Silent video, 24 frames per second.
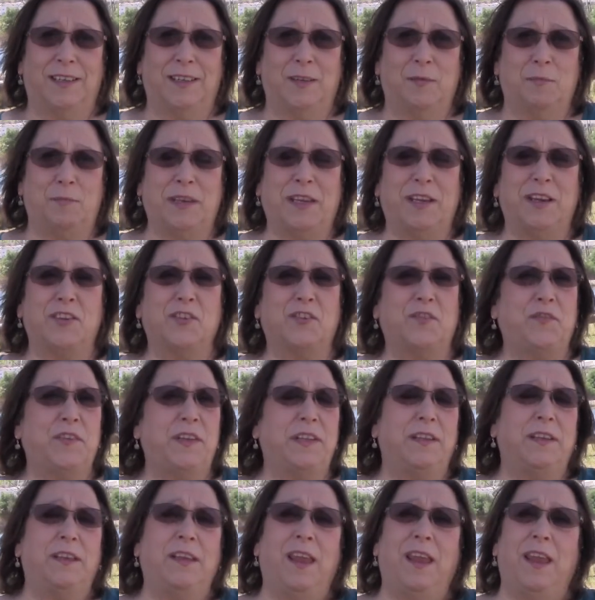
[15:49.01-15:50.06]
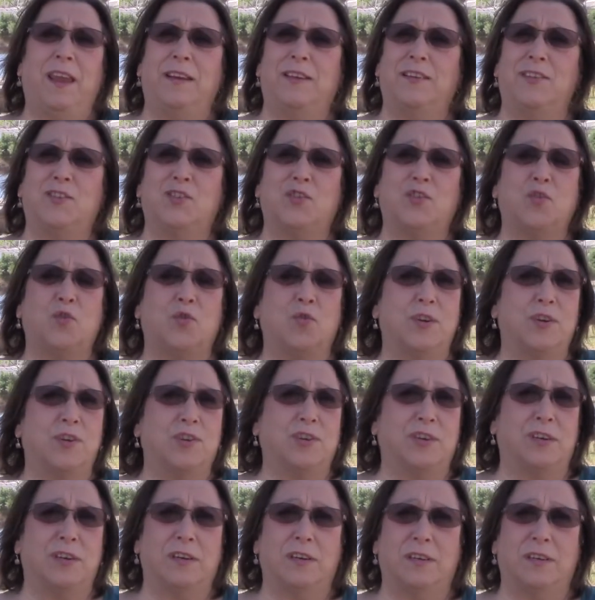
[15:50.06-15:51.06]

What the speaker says: Because feeling hate is torture.